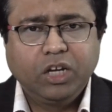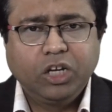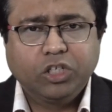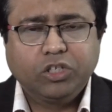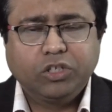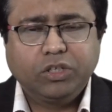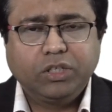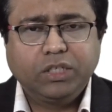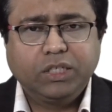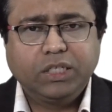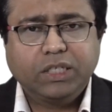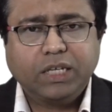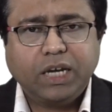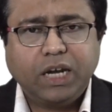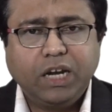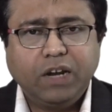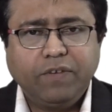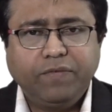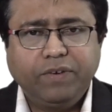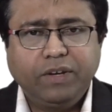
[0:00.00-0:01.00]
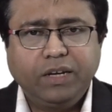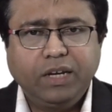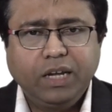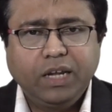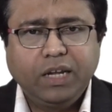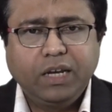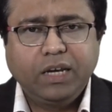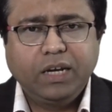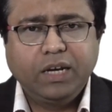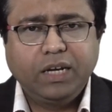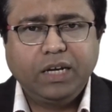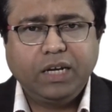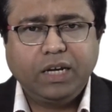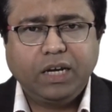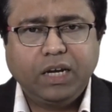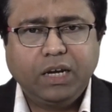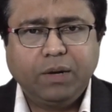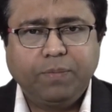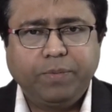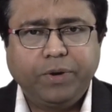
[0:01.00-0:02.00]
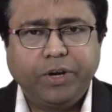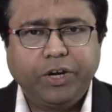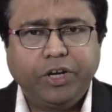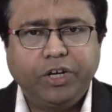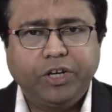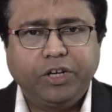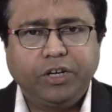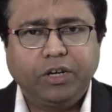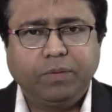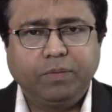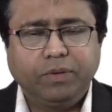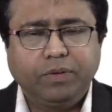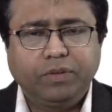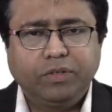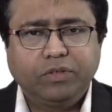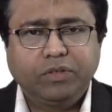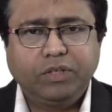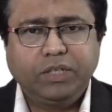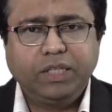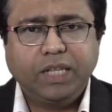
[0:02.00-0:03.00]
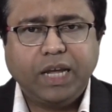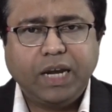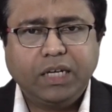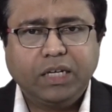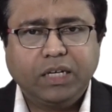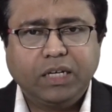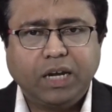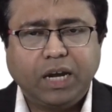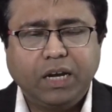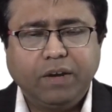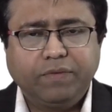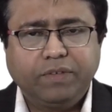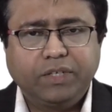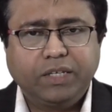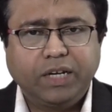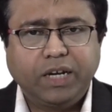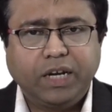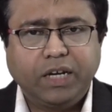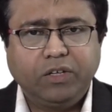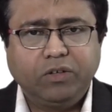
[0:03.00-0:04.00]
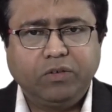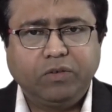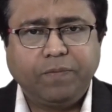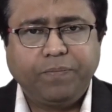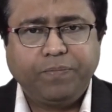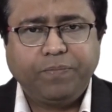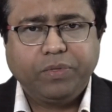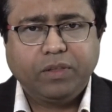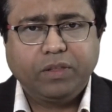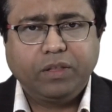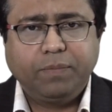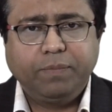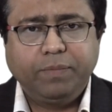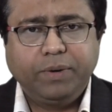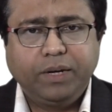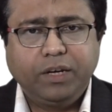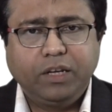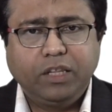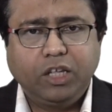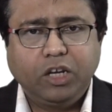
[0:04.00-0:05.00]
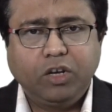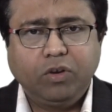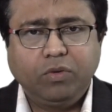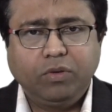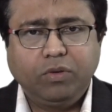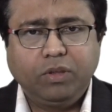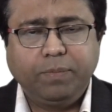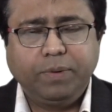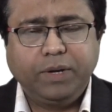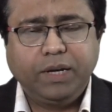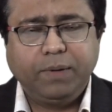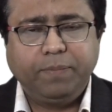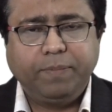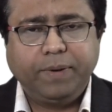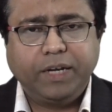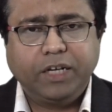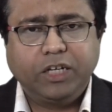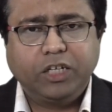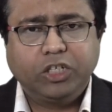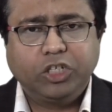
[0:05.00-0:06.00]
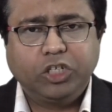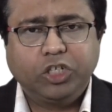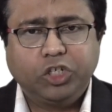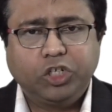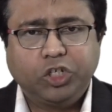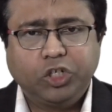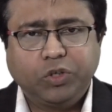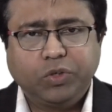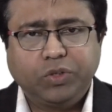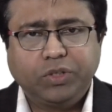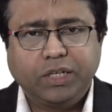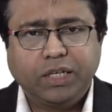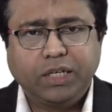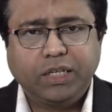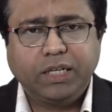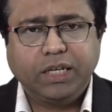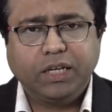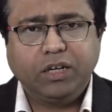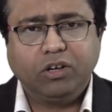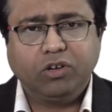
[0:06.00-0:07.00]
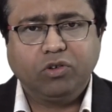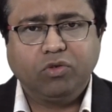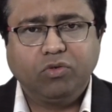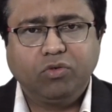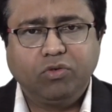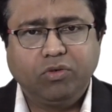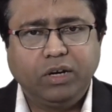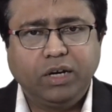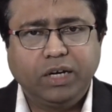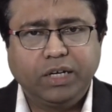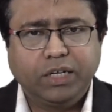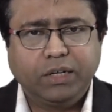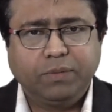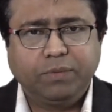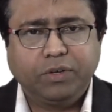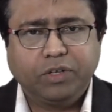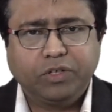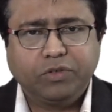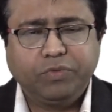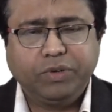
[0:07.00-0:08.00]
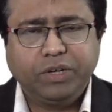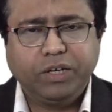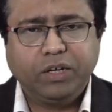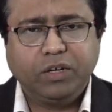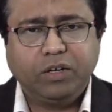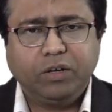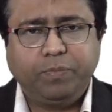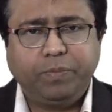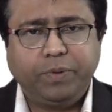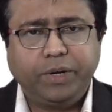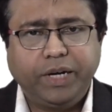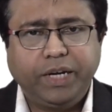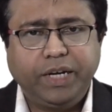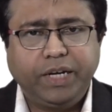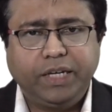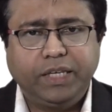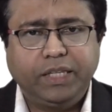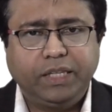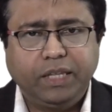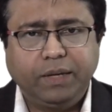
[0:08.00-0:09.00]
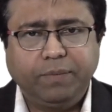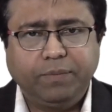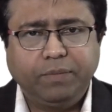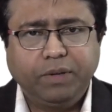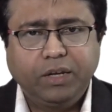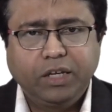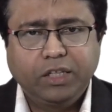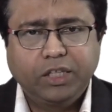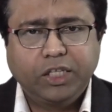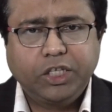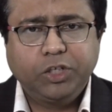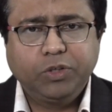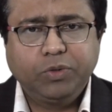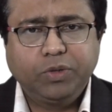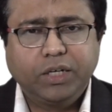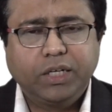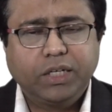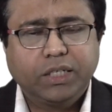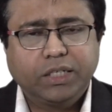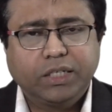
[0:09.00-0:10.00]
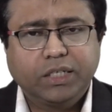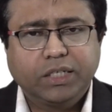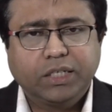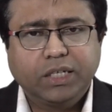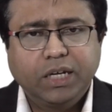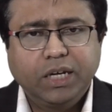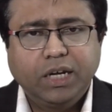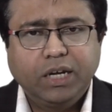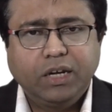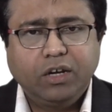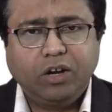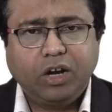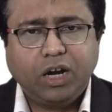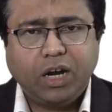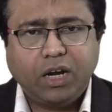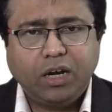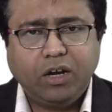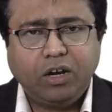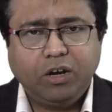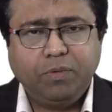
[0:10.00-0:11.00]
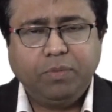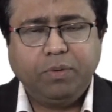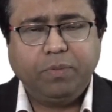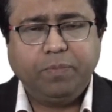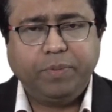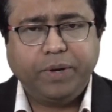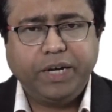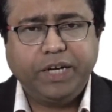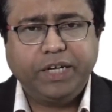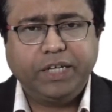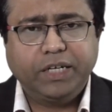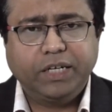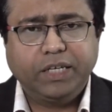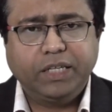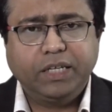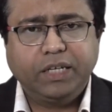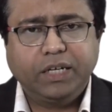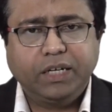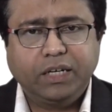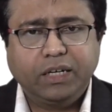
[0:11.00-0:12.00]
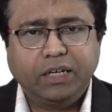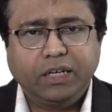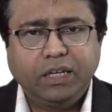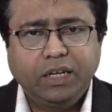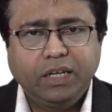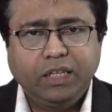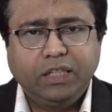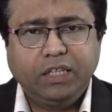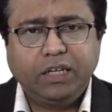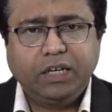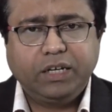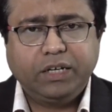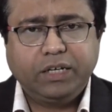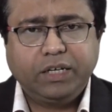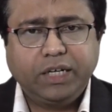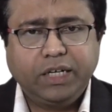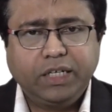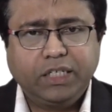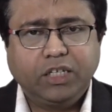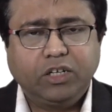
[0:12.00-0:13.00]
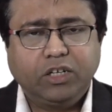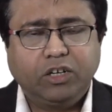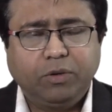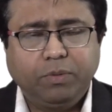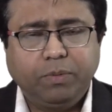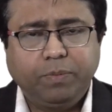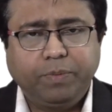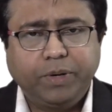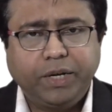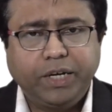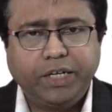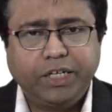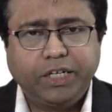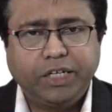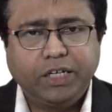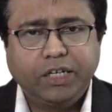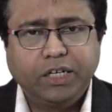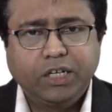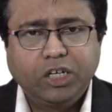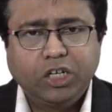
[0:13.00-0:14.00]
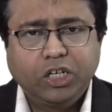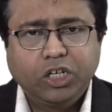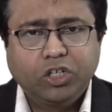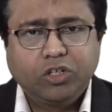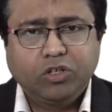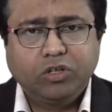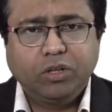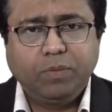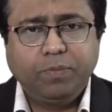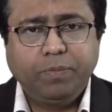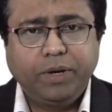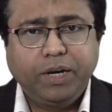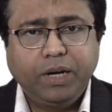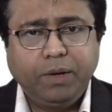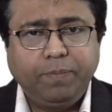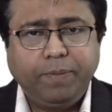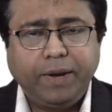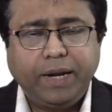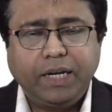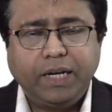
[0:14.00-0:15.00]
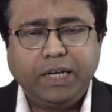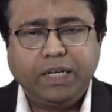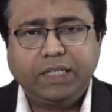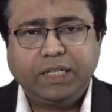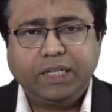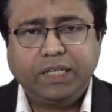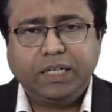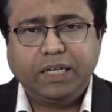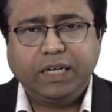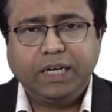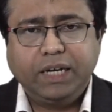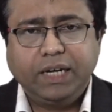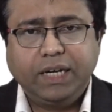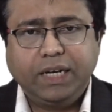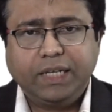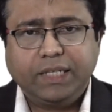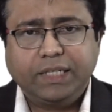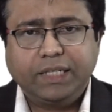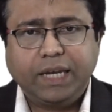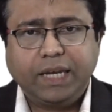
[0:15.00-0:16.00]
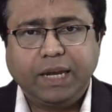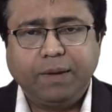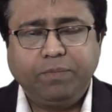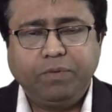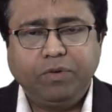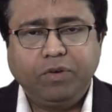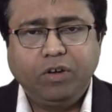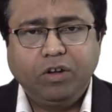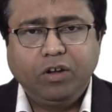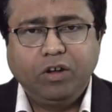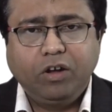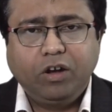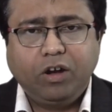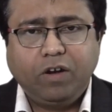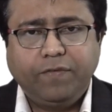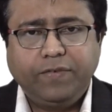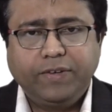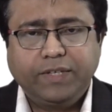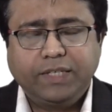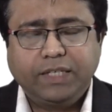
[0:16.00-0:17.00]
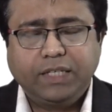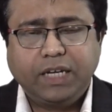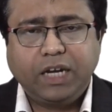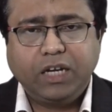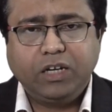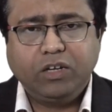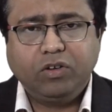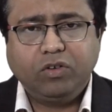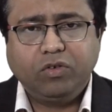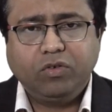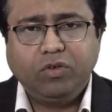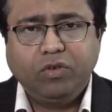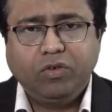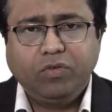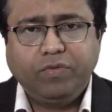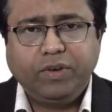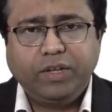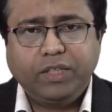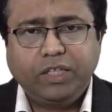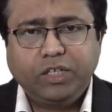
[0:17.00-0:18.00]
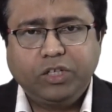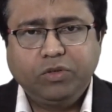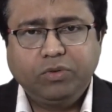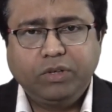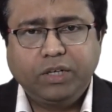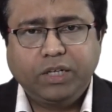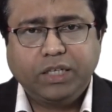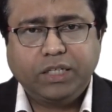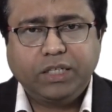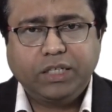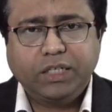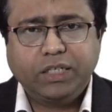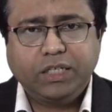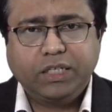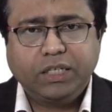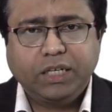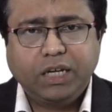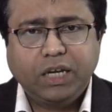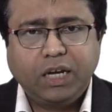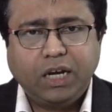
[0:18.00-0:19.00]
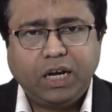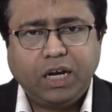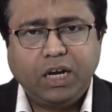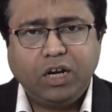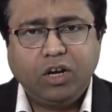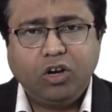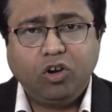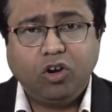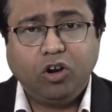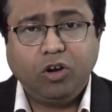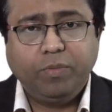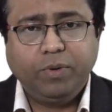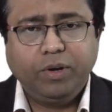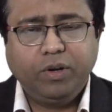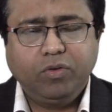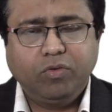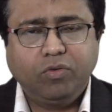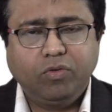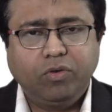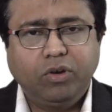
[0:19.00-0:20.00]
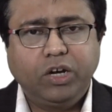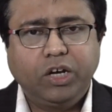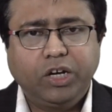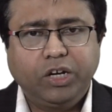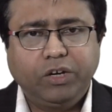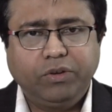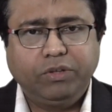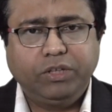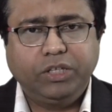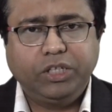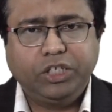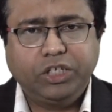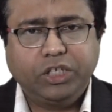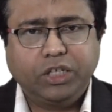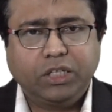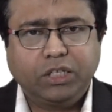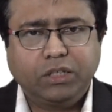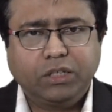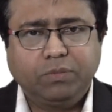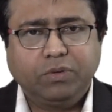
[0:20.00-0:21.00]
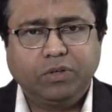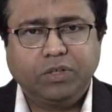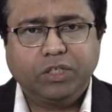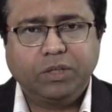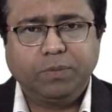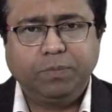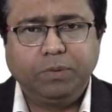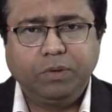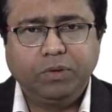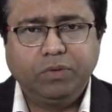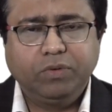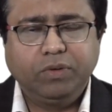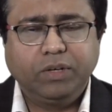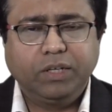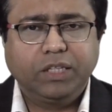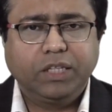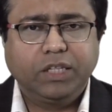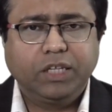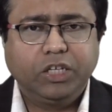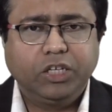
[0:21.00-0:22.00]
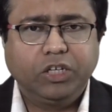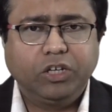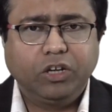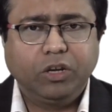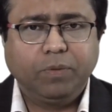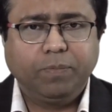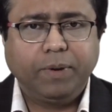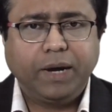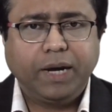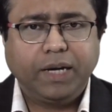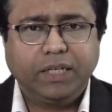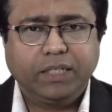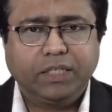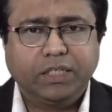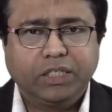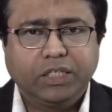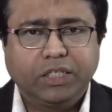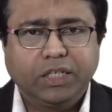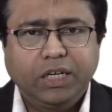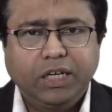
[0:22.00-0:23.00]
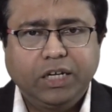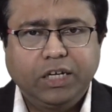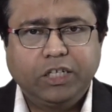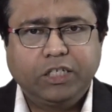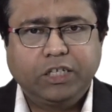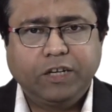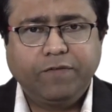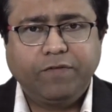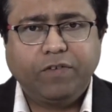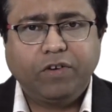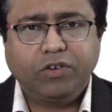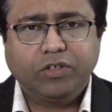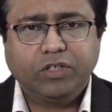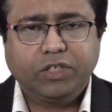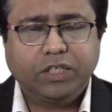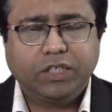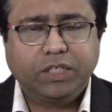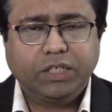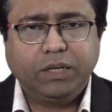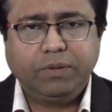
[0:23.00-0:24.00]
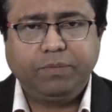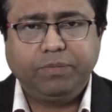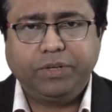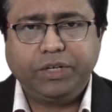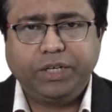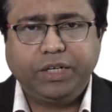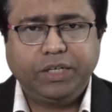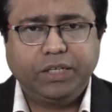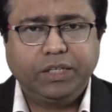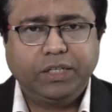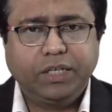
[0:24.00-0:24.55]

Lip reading: So this is kind of a little unpredictable. So in that kind of scenario, the middle panel actually shows that they are not correlated because we cannot predict them. The two data sets are not being predicted. Their trends are not being predicted. So the middle panel is a clear example of a scenario where the two data sets are not been correlated with each other, because the blue and the yellow patterns doesn't follow the same trend.